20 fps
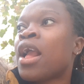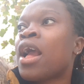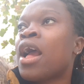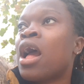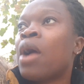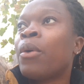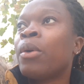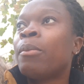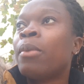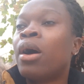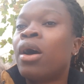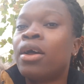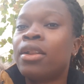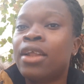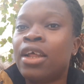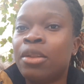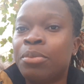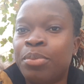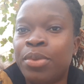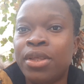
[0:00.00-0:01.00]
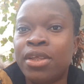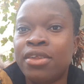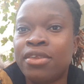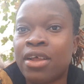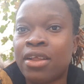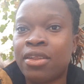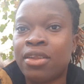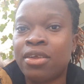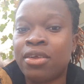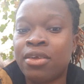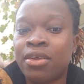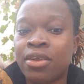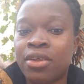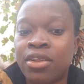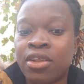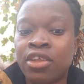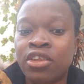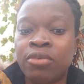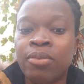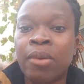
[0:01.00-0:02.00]
and we bought that piece at the
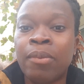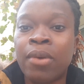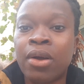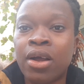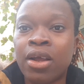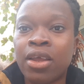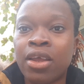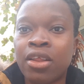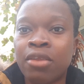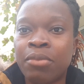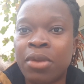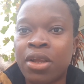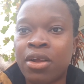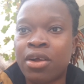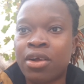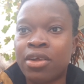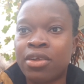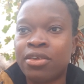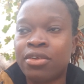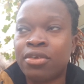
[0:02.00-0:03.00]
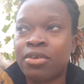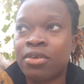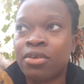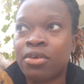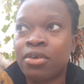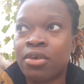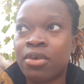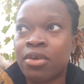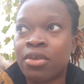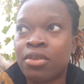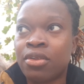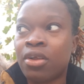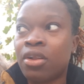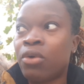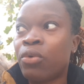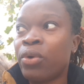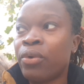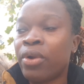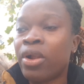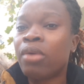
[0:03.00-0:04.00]
supermarket because
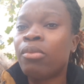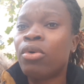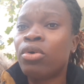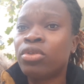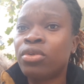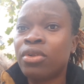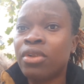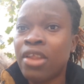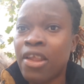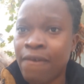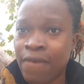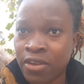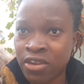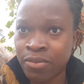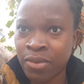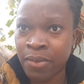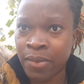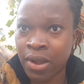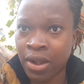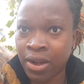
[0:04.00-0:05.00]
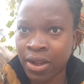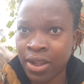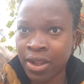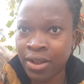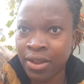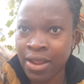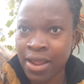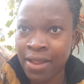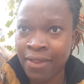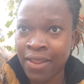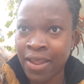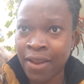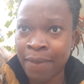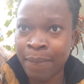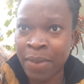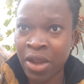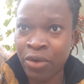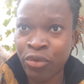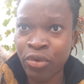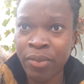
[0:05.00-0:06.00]
we were about to leave the supermarket, and then
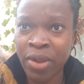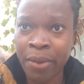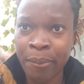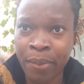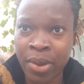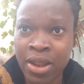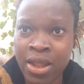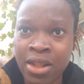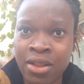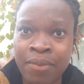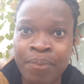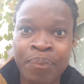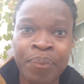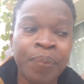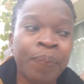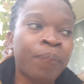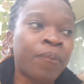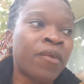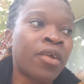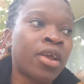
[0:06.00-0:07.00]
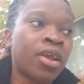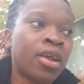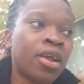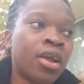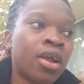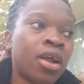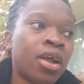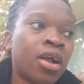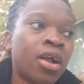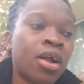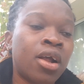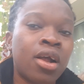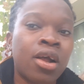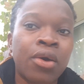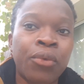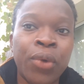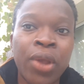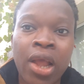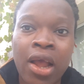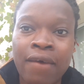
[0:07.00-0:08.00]
Matt remembered that
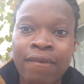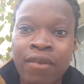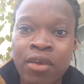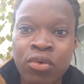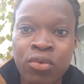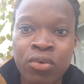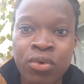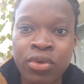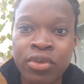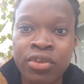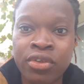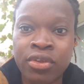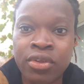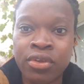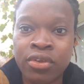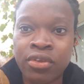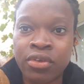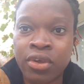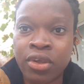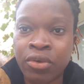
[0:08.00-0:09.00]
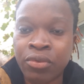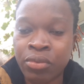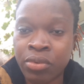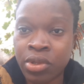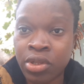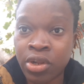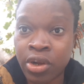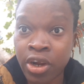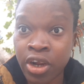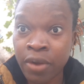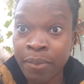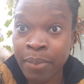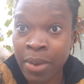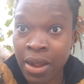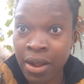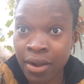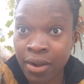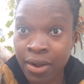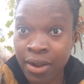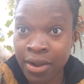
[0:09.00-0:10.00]
we have the hose, so he turned
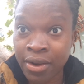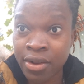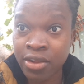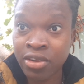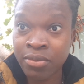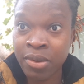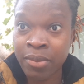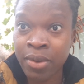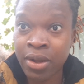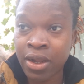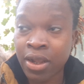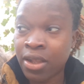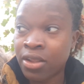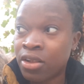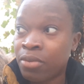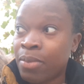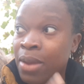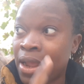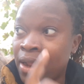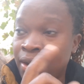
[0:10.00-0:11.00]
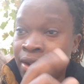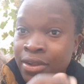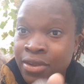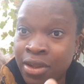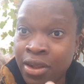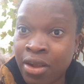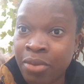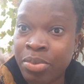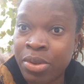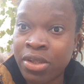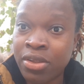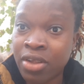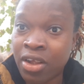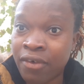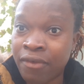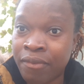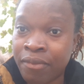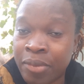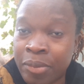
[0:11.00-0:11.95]
back in the supermarket to buy this little piece for